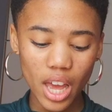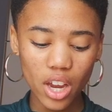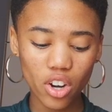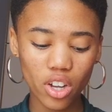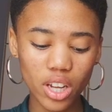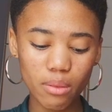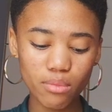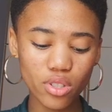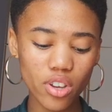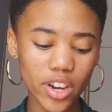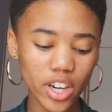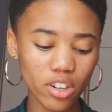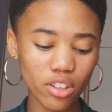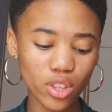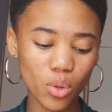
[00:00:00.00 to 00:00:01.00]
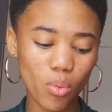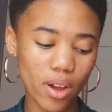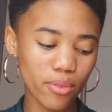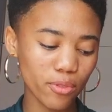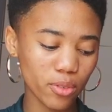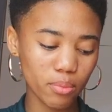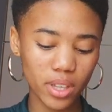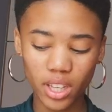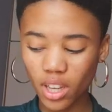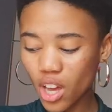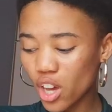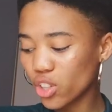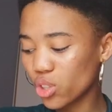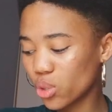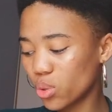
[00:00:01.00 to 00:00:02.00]
Girl, I'm sorry you're not the one for me.
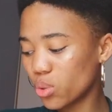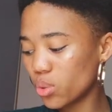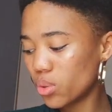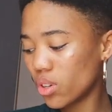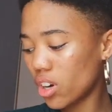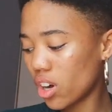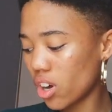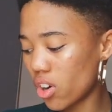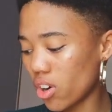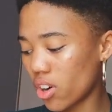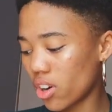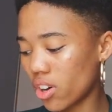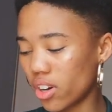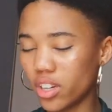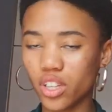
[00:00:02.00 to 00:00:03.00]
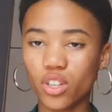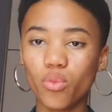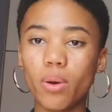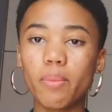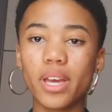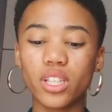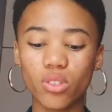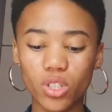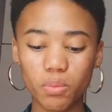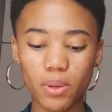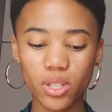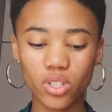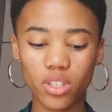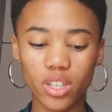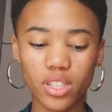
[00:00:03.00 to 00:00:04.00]
You are, what makes you
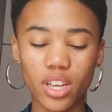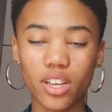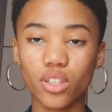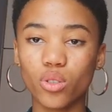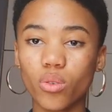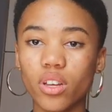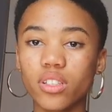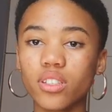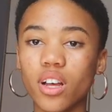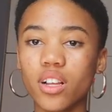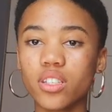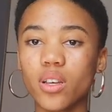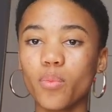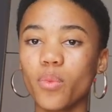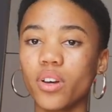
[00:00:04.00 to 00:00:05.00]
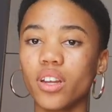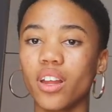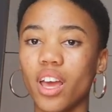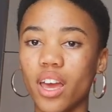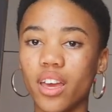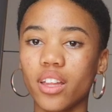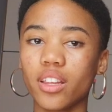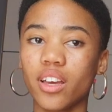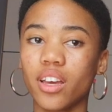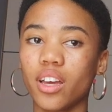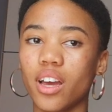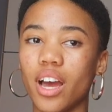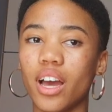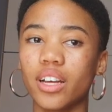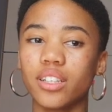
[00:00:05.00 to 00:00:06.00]
special is that you can tell someone, hey,
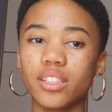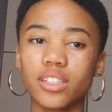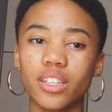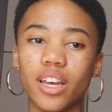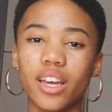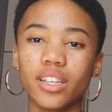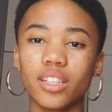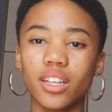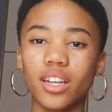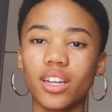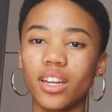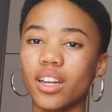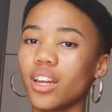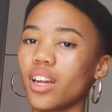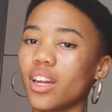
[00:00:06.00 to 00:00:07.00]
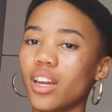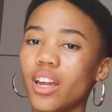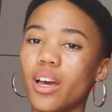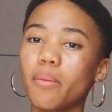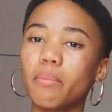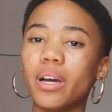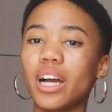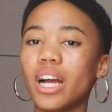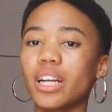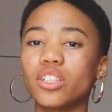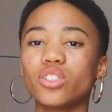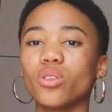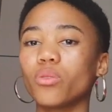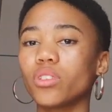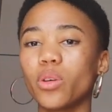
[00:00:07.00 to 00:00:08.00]
like, I understand, da da da da da, but I
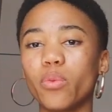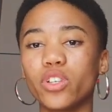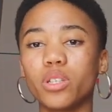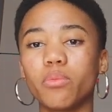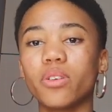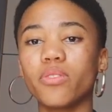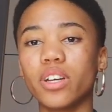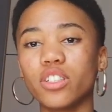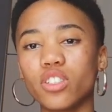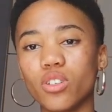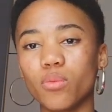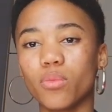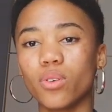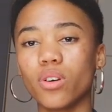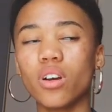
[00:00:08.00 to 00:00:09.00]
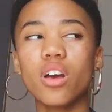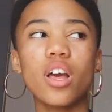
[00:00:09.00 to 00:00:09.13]
just don't think we should be friends no more